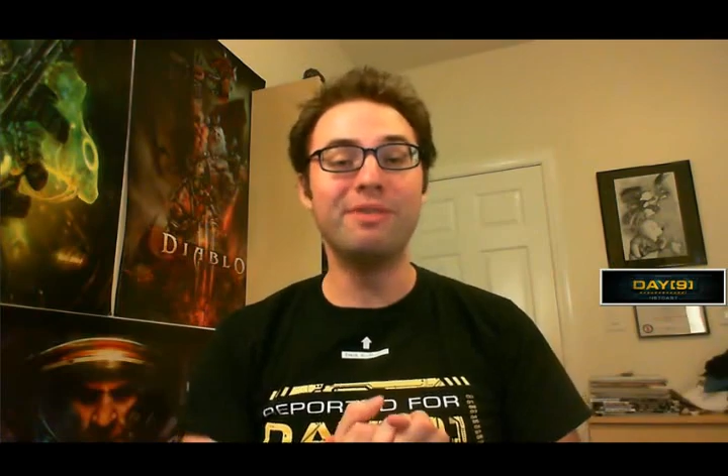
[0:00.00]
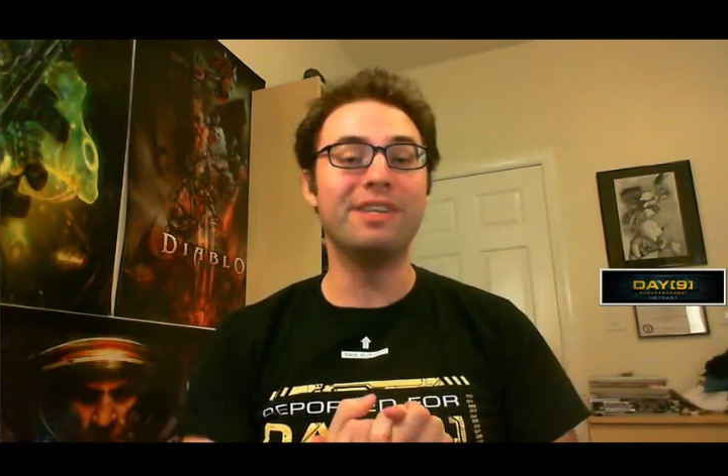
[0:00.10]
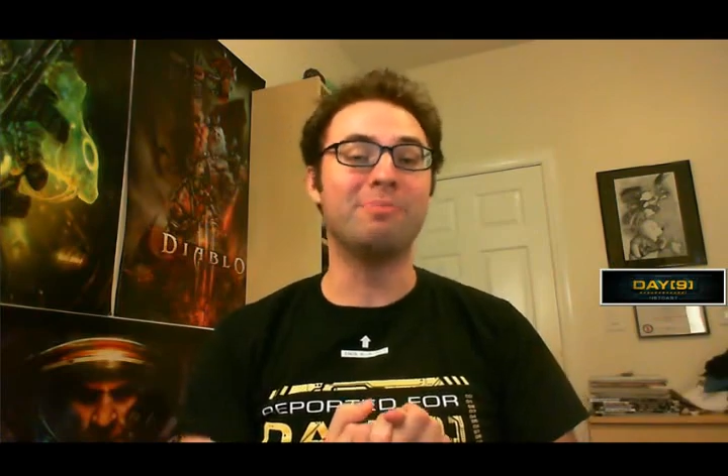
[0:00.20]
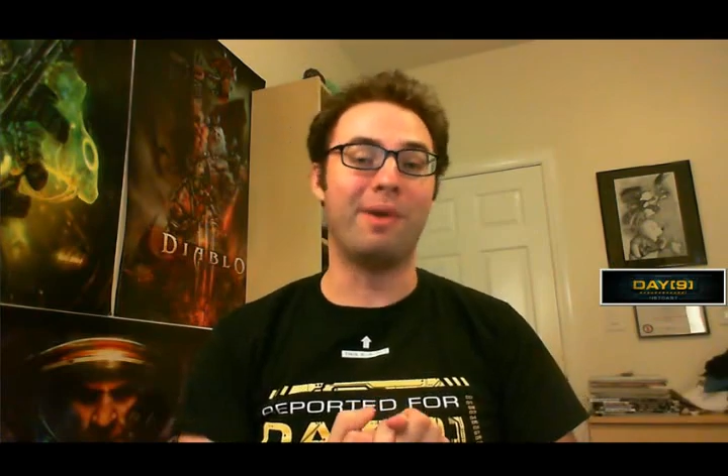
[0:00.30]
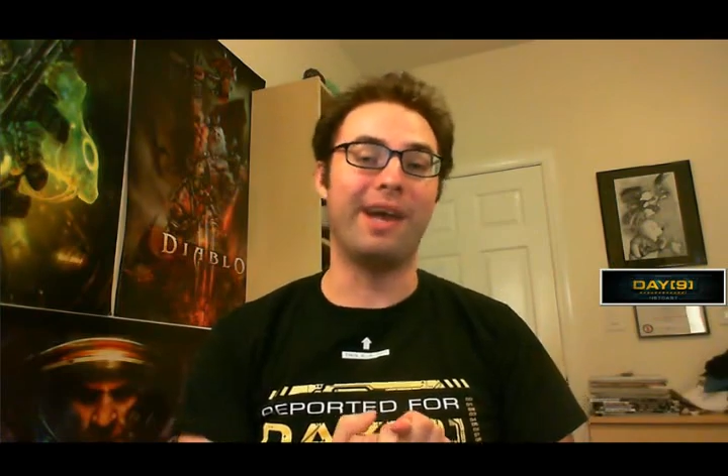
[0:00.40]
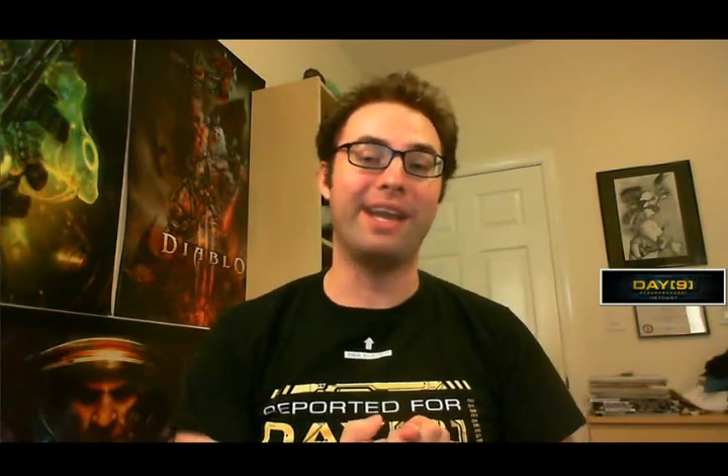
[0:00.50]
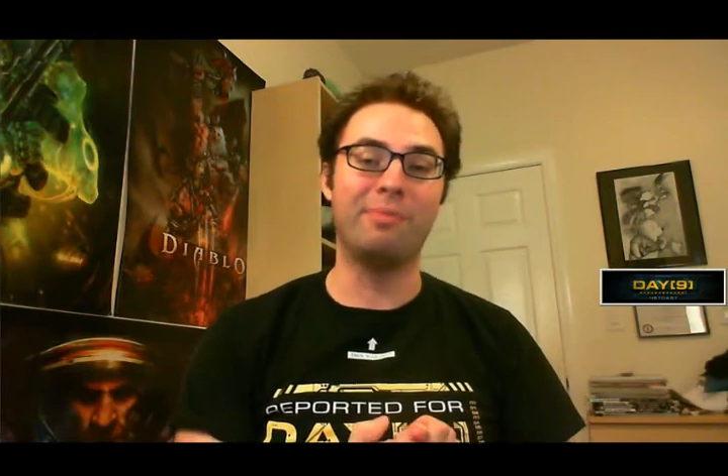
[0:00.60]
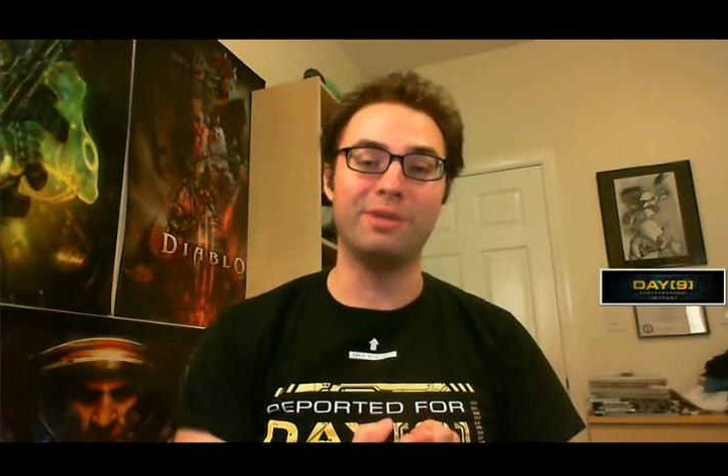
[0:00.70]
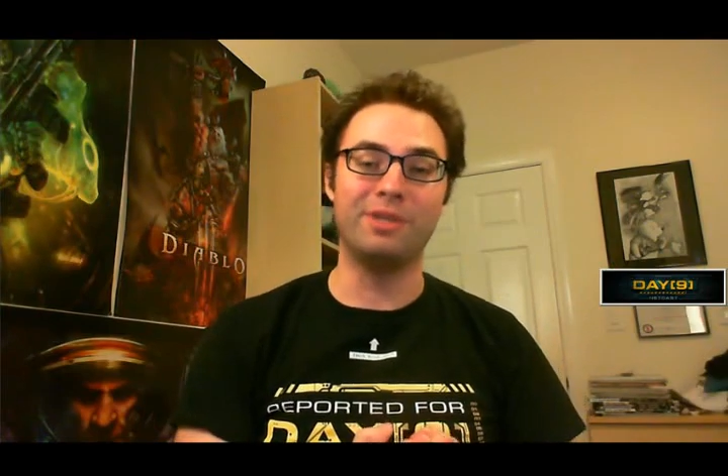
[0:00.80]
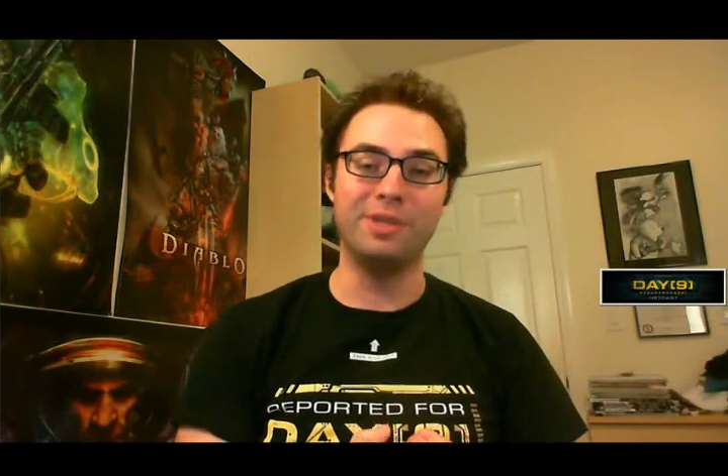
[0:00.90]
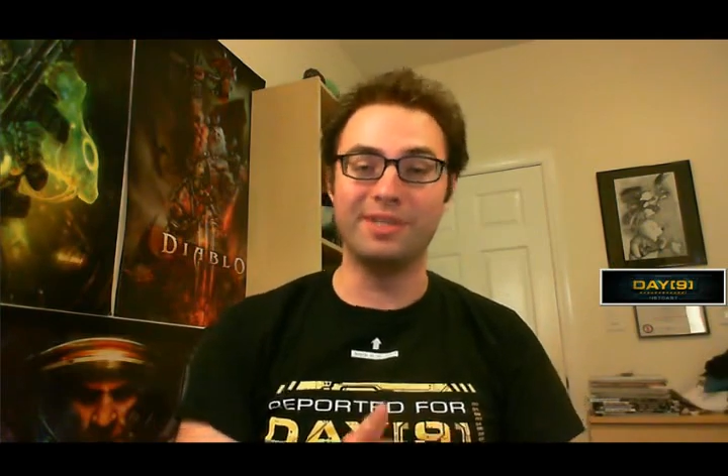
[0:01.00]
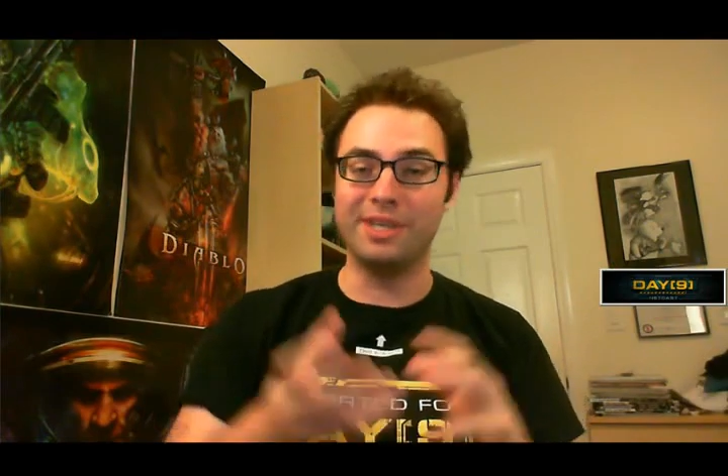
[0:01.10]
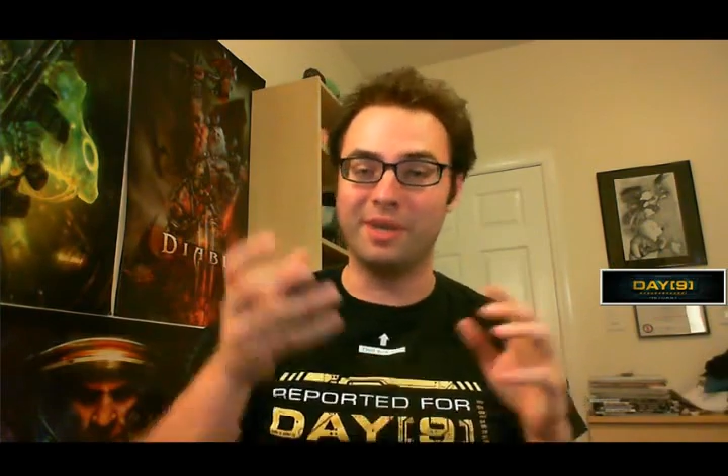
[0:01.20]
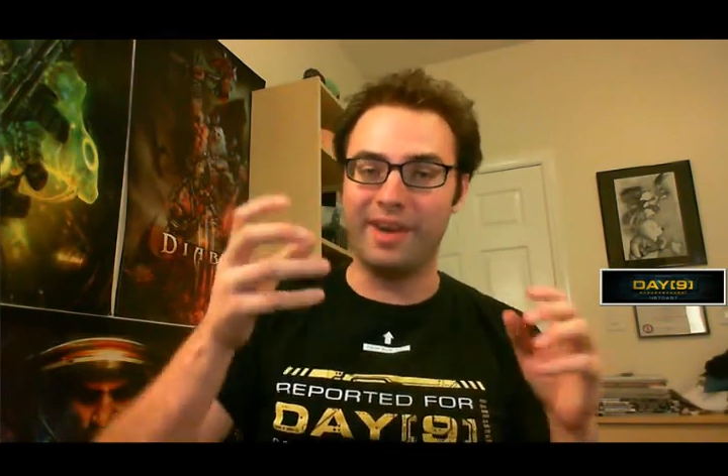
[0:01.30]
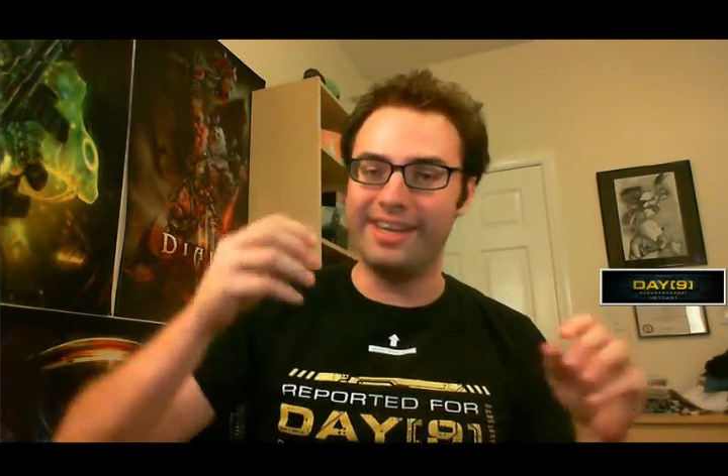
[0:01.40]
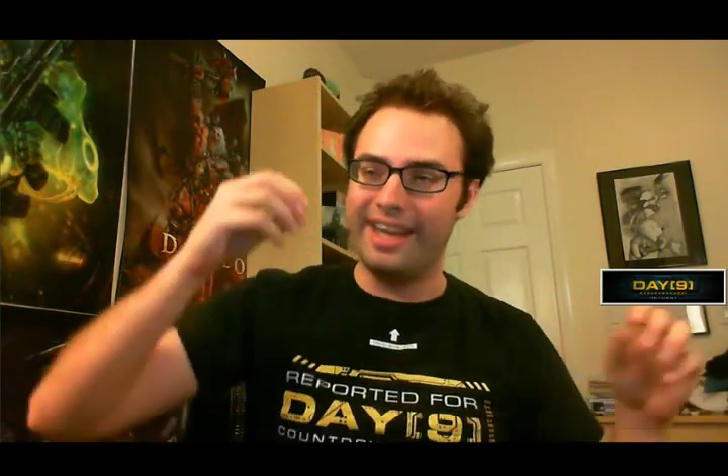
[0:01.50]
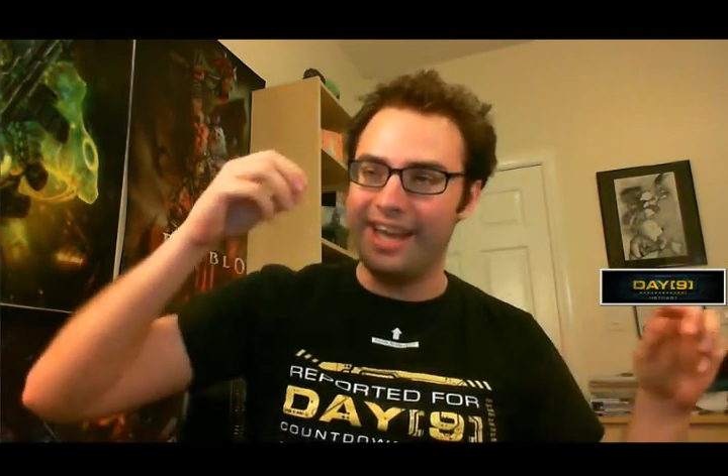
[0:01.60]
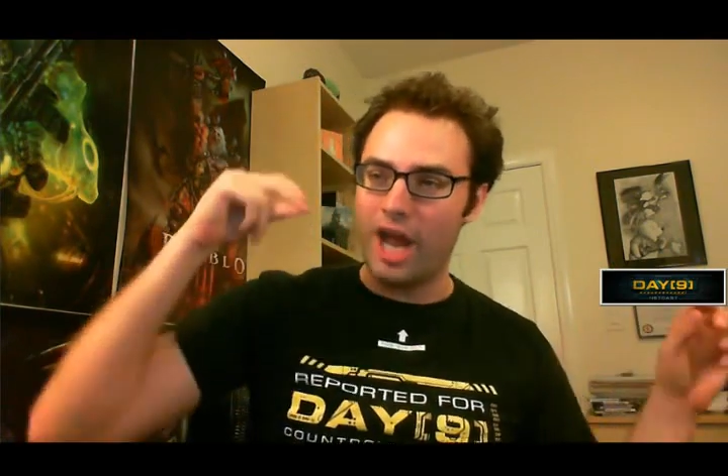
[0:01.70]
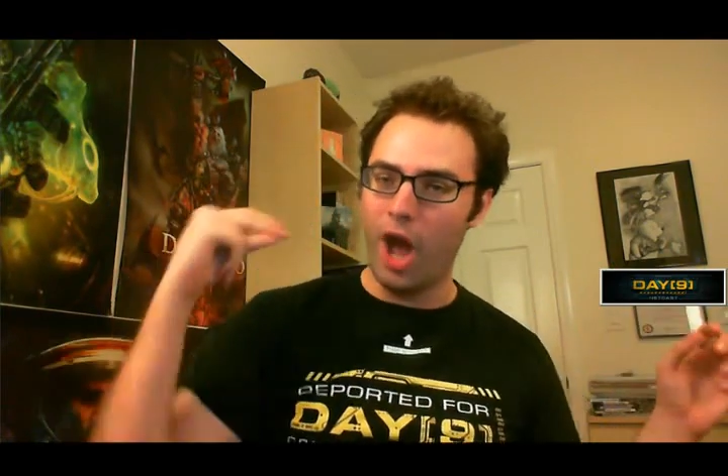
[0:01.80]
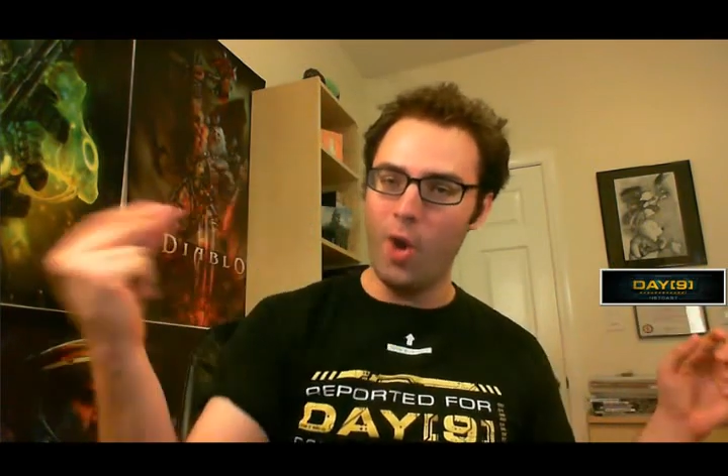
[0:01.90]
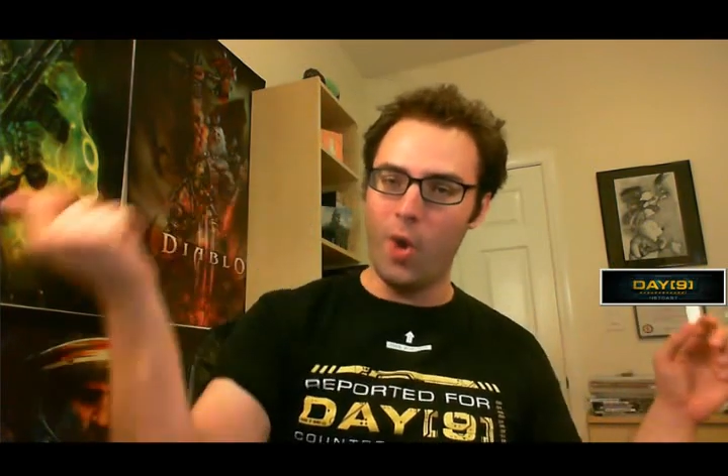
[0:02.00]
most of it is pineapple juice and grenadine.